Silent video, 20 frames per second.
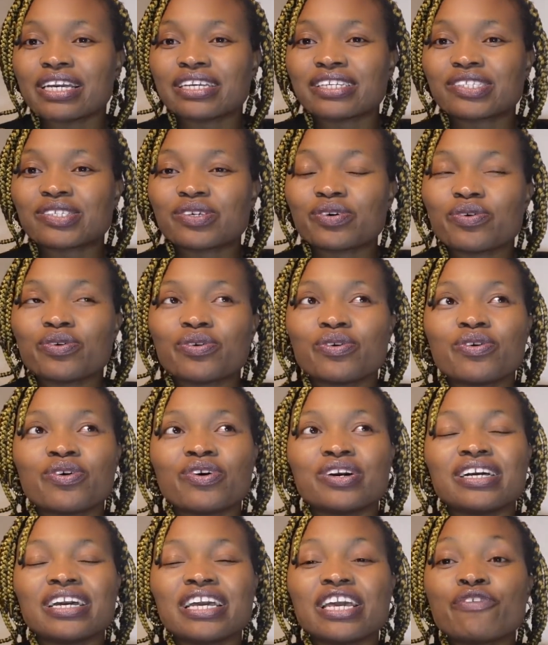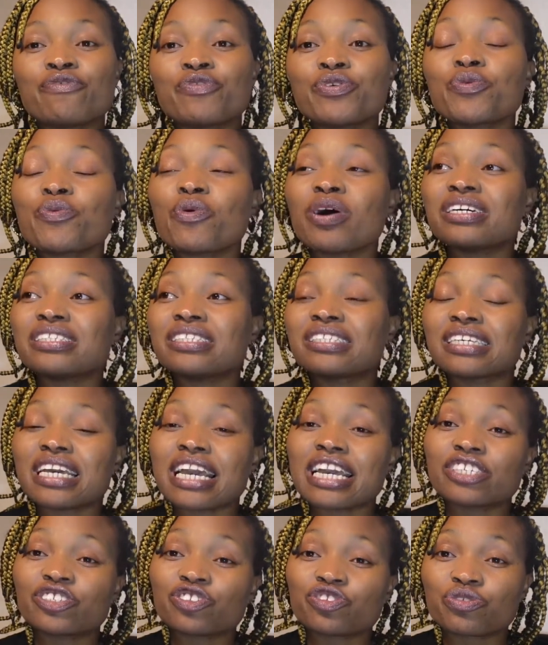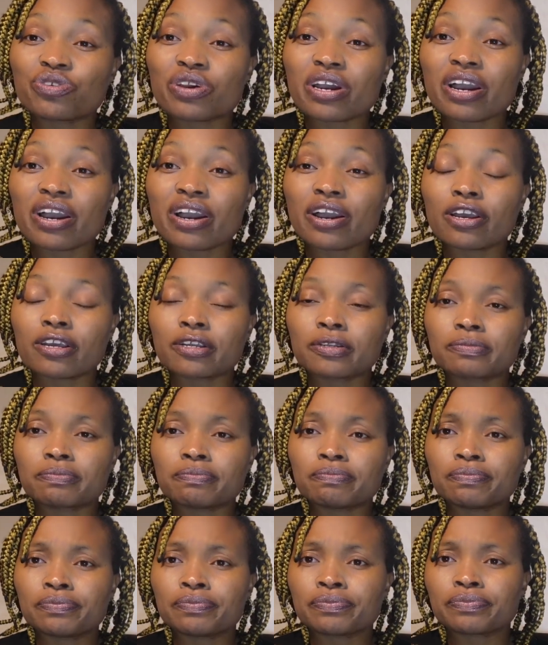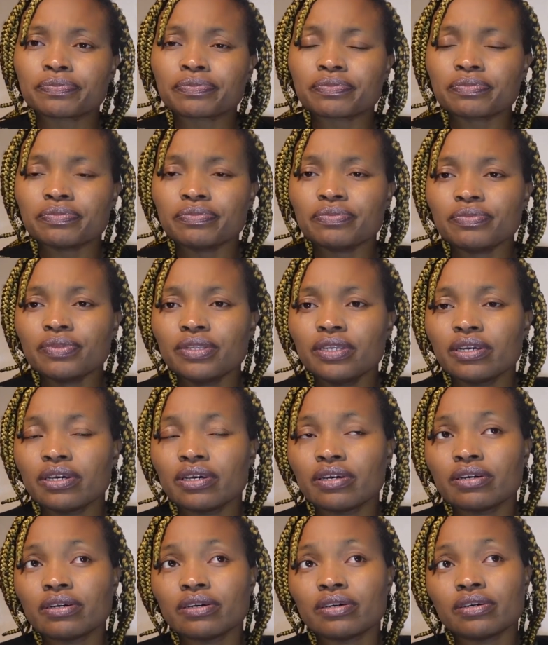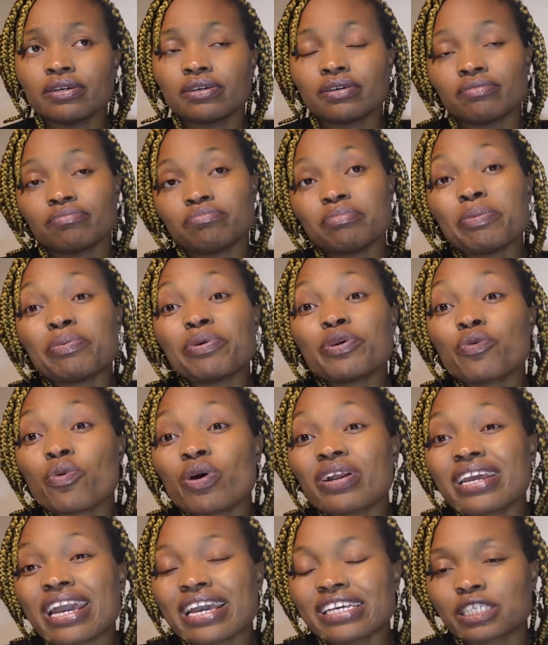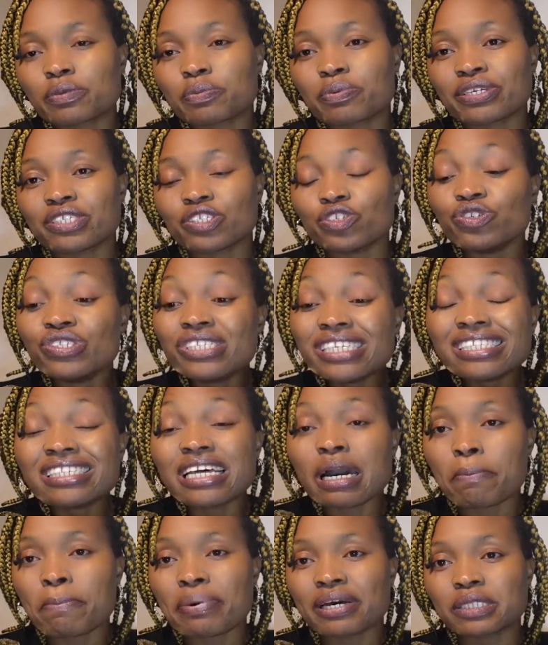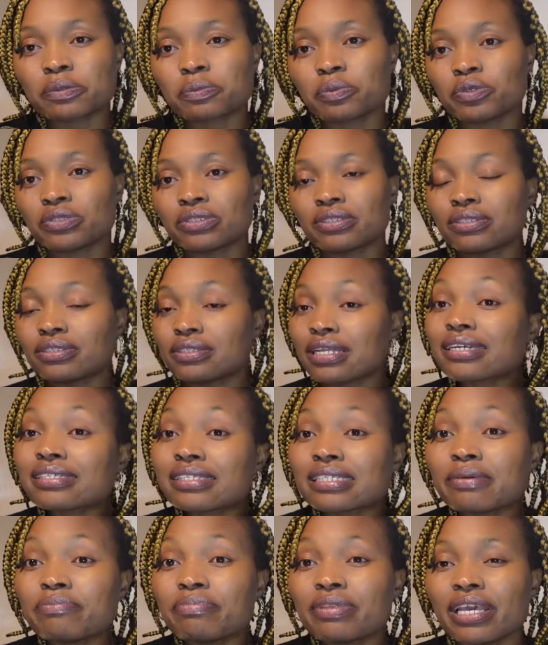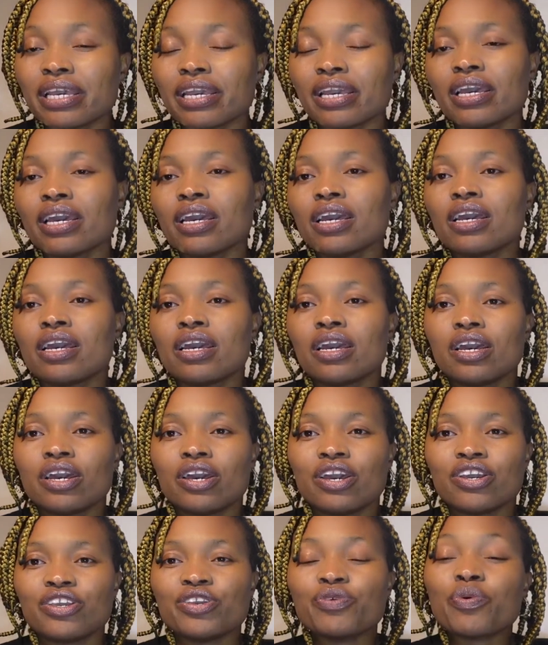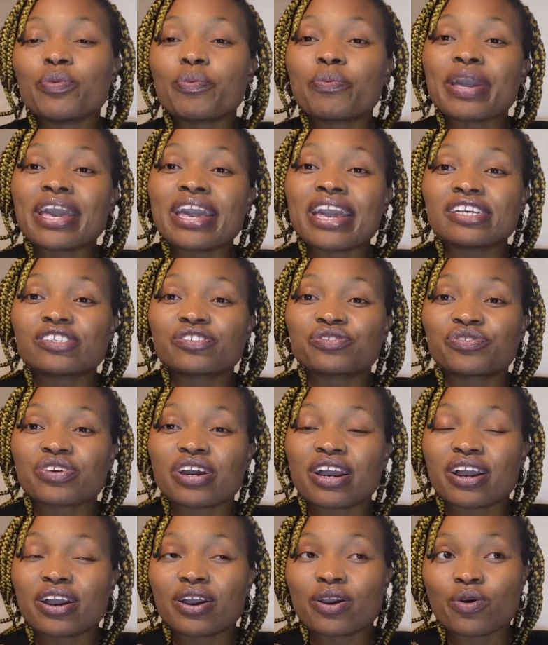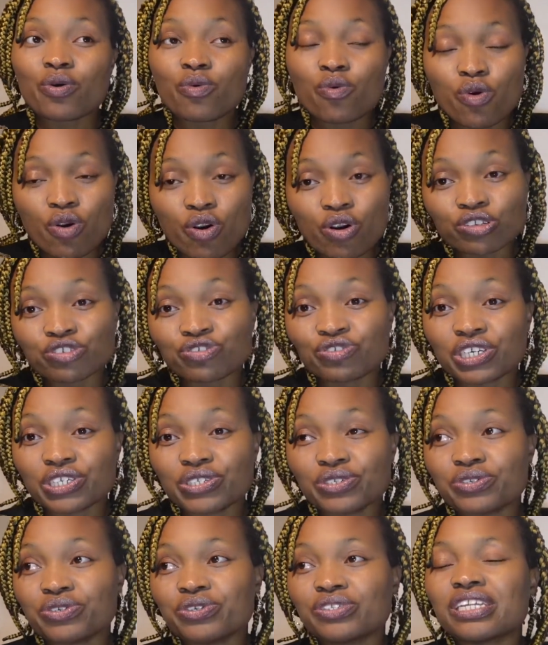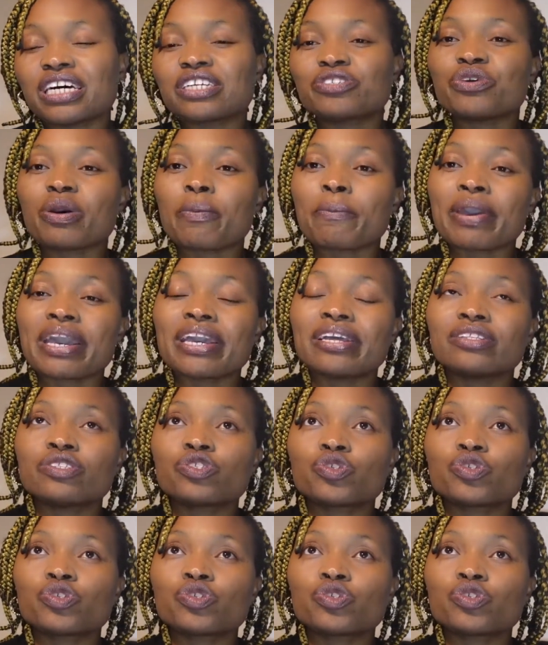So if you want extra, maybe you want express, you need that passport that same day, you will pay extra 100 euro, that you are paying